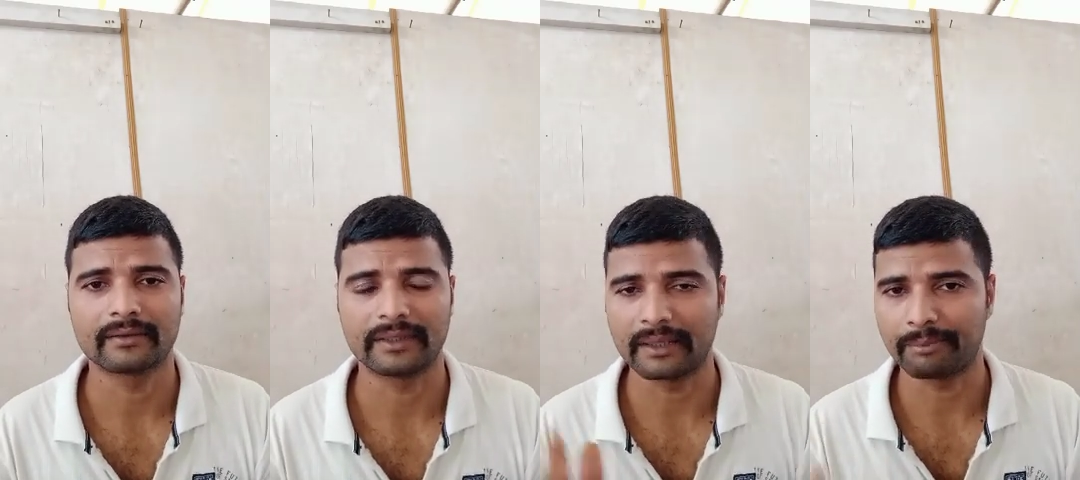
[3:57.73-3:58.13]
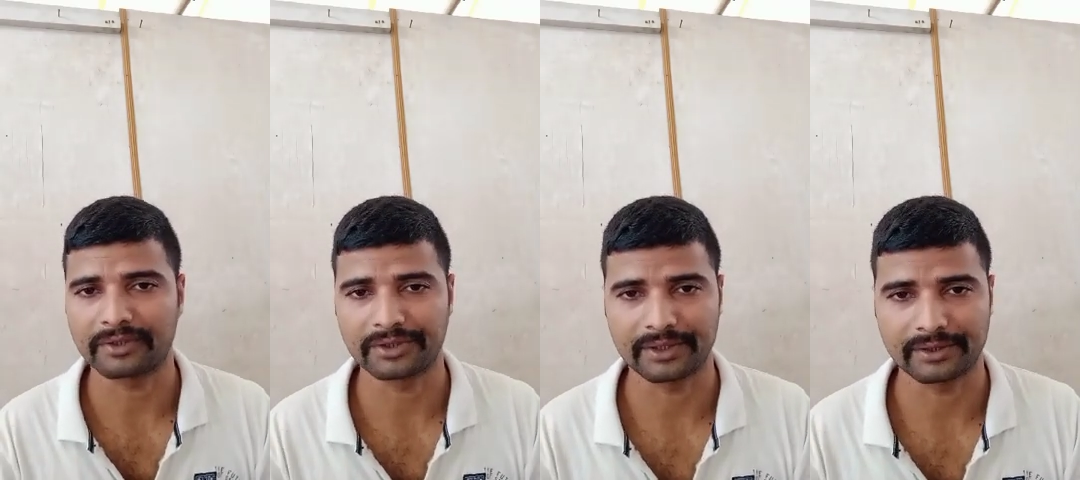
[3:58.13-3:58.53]
their
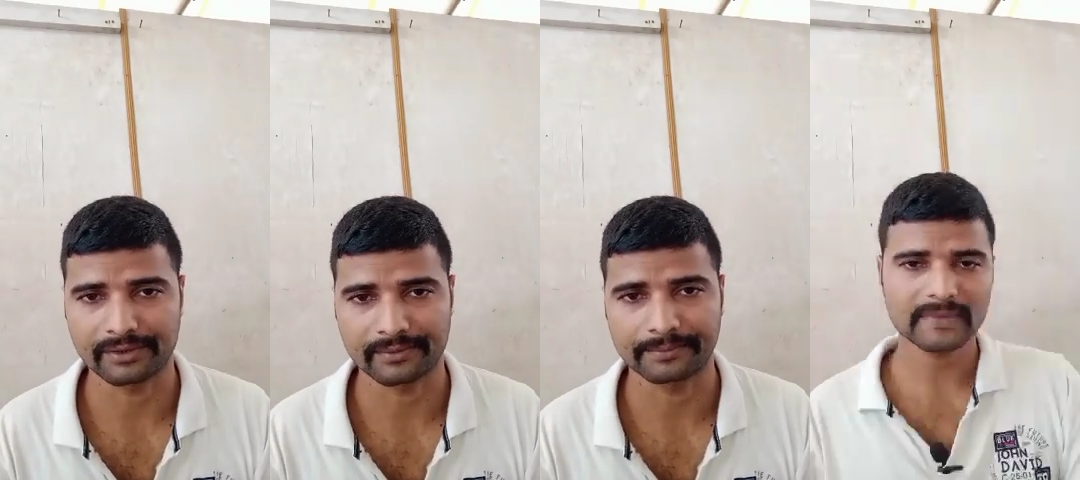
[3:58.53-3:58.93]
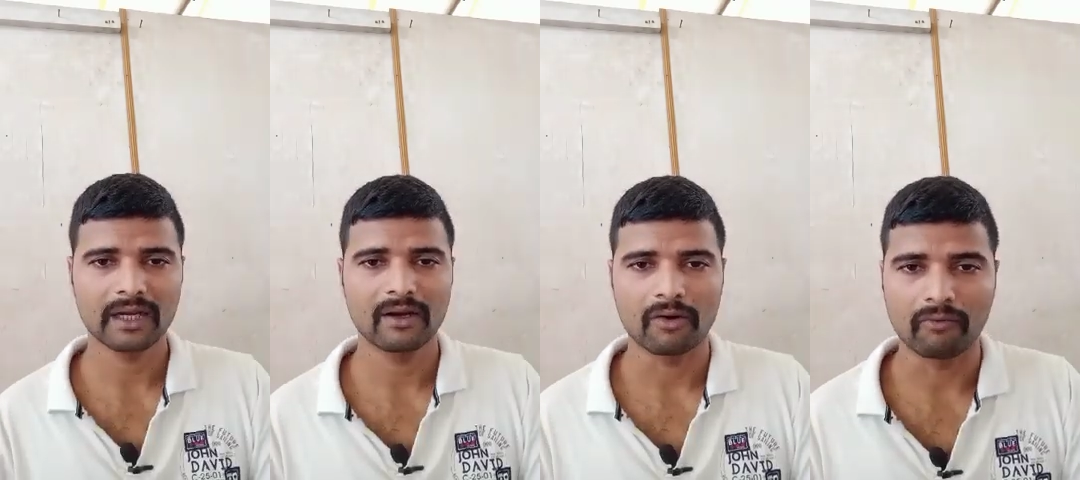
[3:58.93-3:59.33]
purchase,
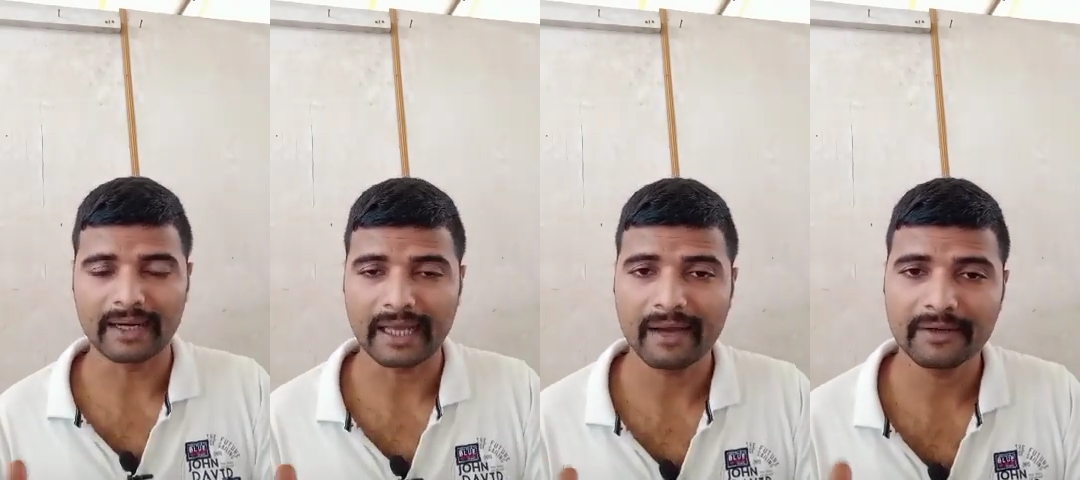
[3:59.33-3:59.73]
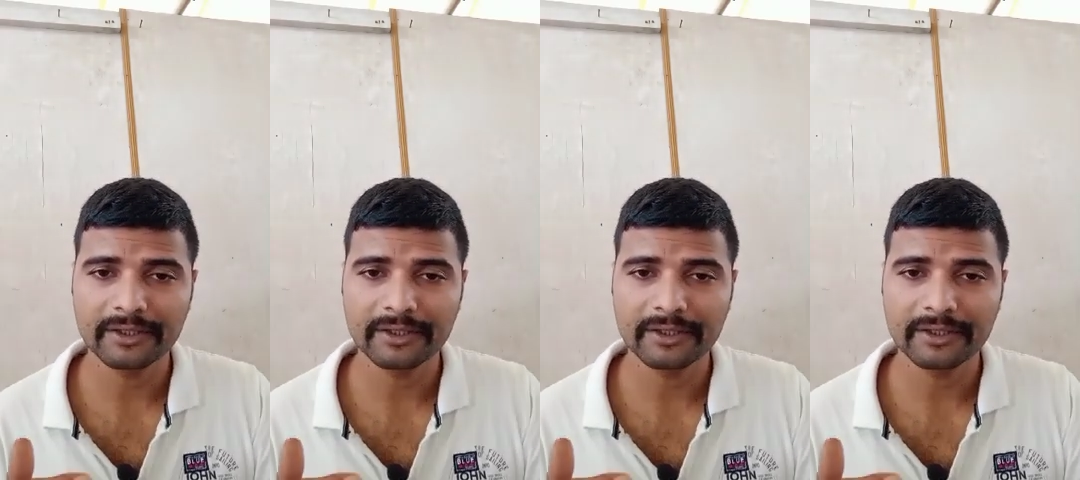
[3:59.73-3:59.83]
whatever